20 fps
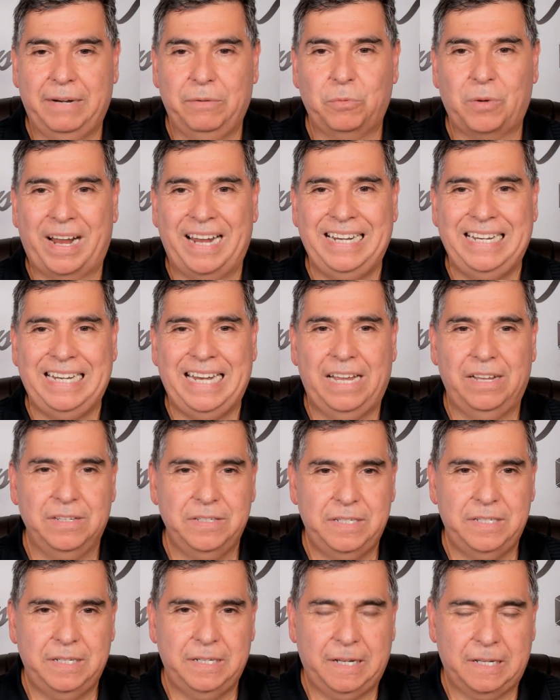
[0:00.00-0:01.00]
Ryan
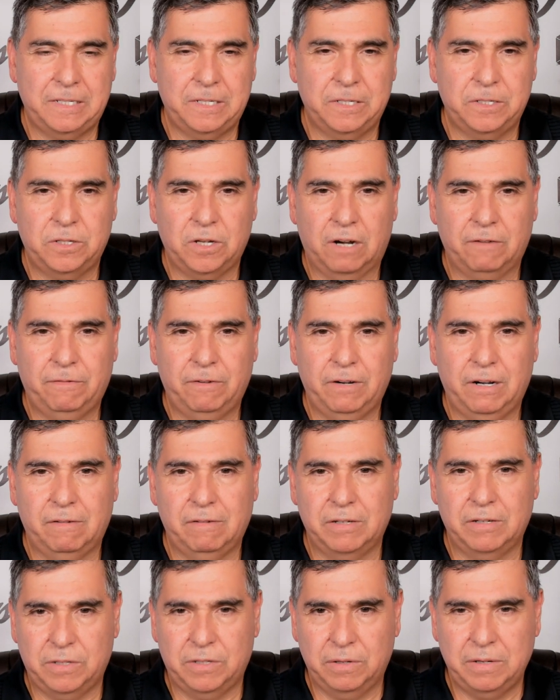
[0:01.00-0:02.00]
Nelson gets a start for
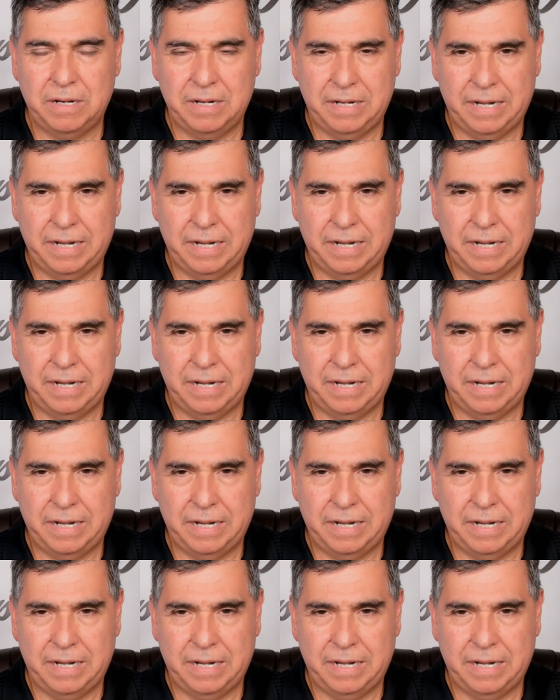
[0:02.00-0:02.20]
Arizona.